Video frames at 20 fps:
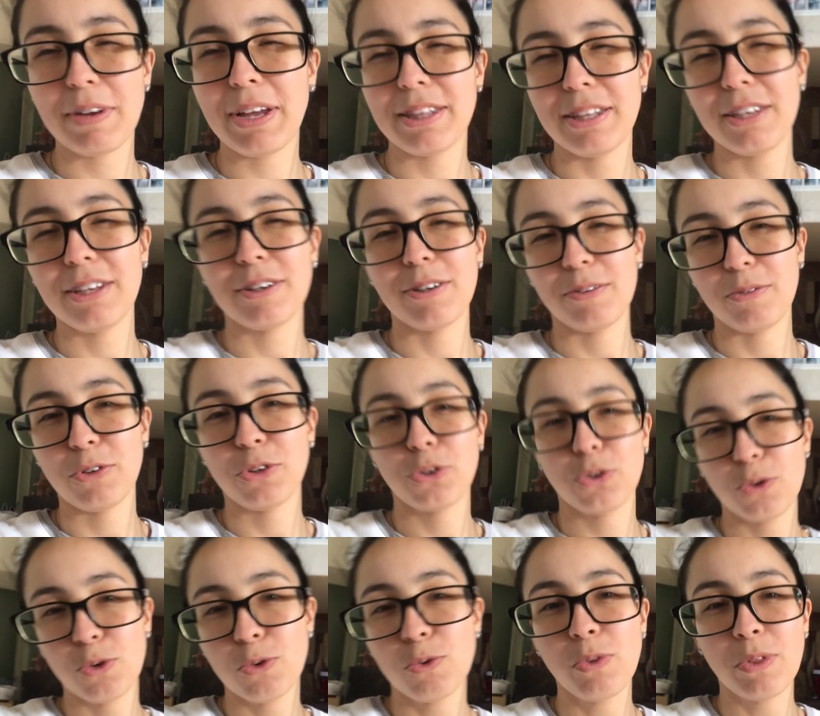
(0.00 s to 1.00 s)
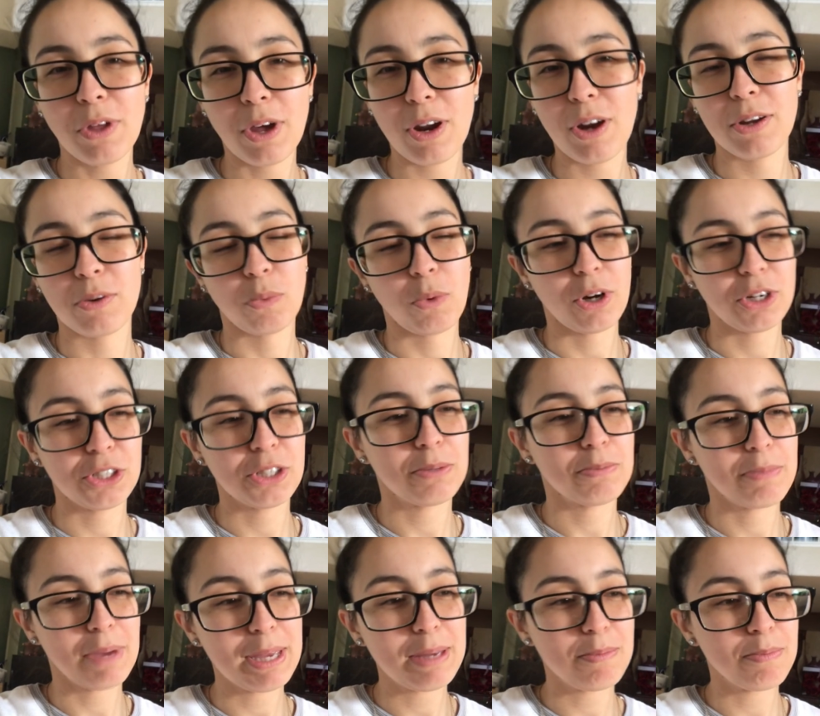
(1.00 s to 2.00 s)
I think you that are
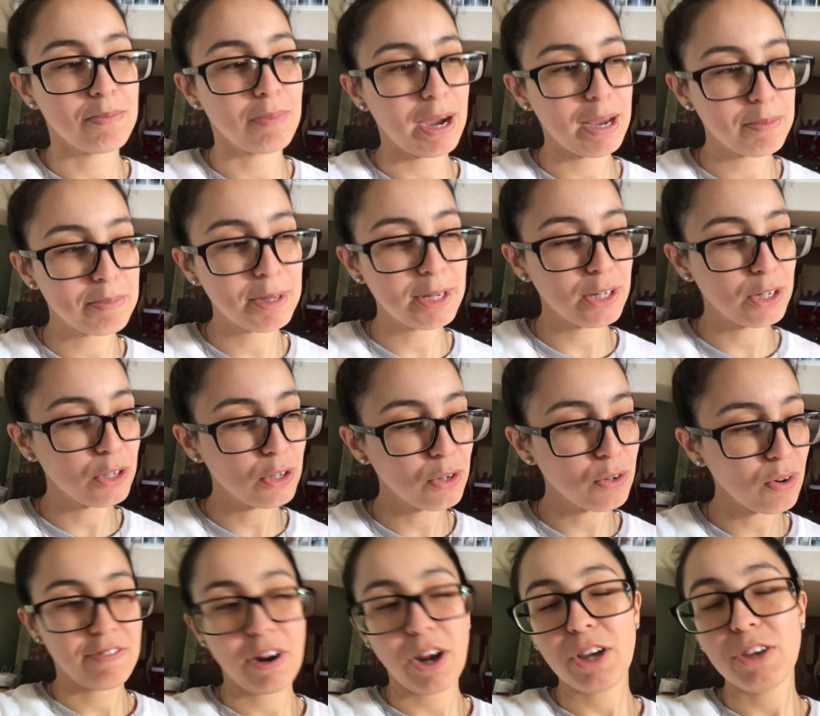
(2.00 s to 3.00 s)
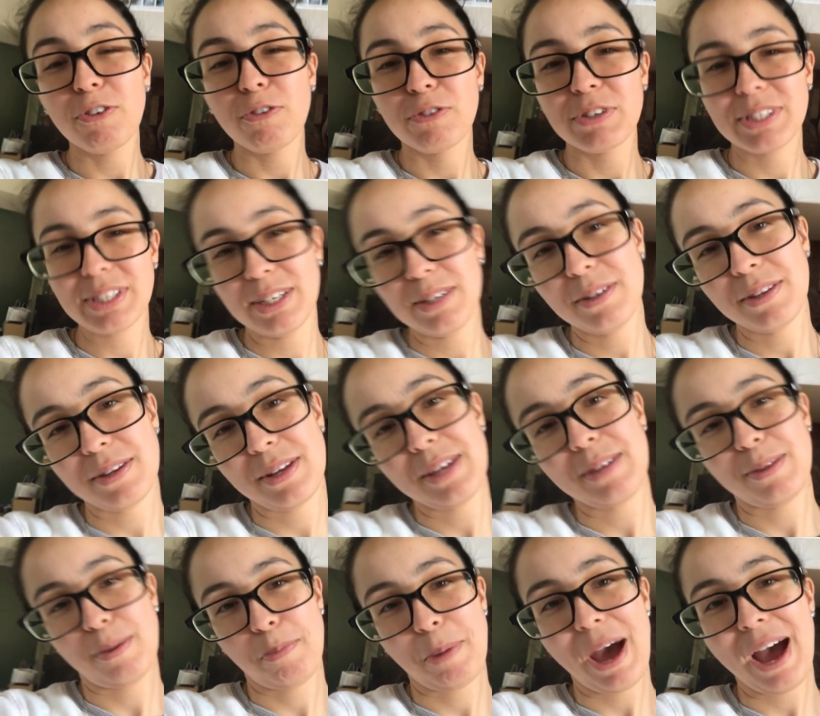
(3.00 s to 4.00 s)
watching might be new. Now you've seen
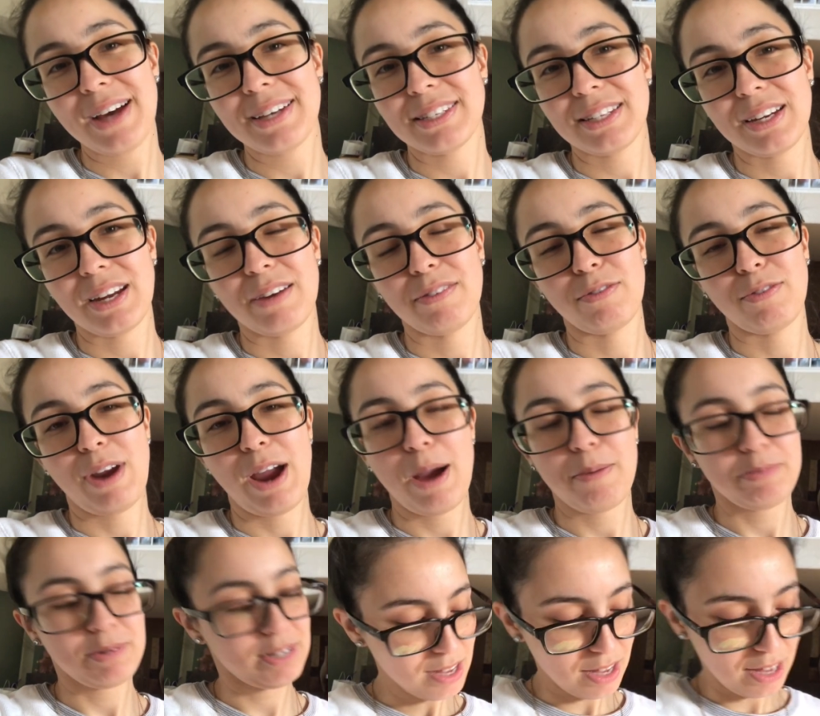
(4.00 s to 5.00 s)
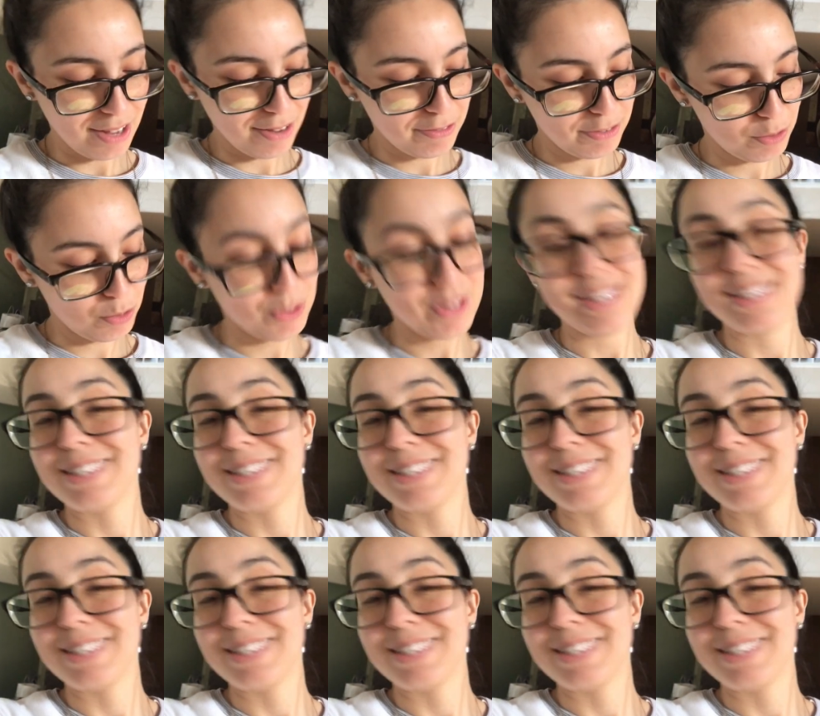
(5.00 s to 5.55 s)
in the past that I've wrapped gifts with the